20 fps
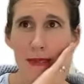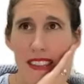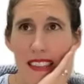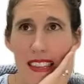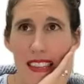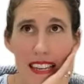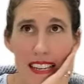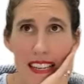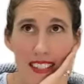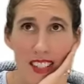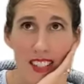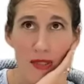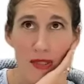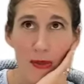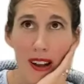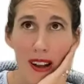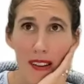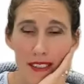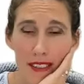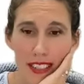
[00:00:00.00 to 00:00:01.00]
I think it's
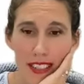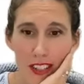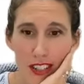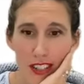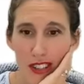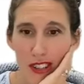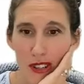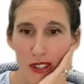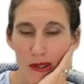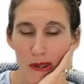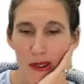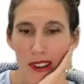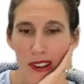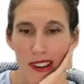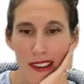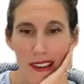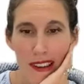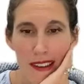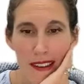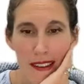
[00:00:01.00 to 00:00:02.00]
12 to 2
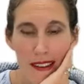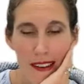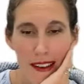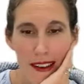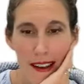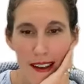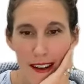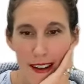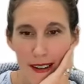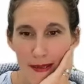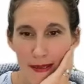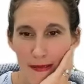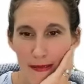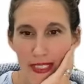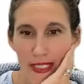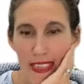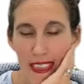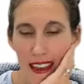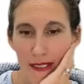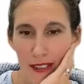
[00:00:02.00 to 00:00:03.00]
um,
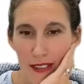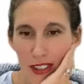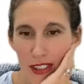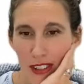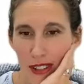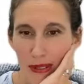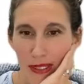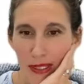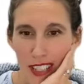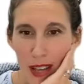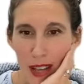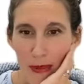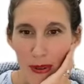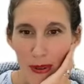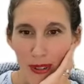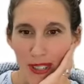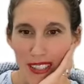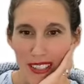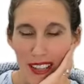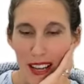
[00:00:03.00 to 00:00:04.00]
in the afternoon,
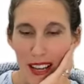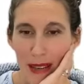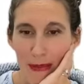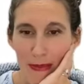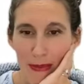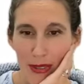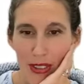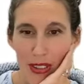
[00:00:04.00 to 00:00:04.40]
Samoan time.